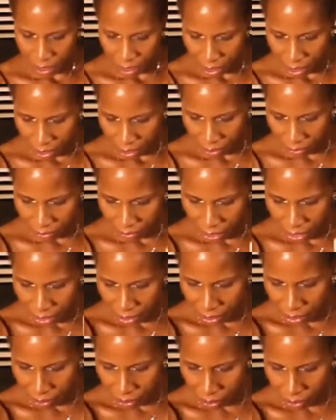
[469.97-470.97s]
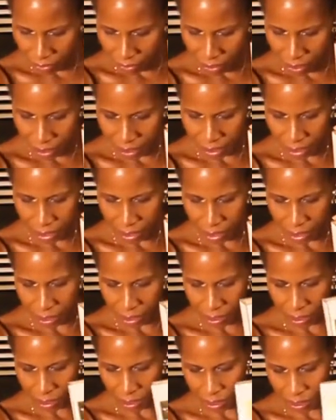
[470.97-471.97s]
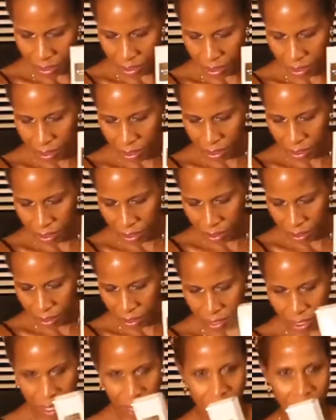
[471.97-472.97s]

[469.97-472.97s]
And the value of this is $95.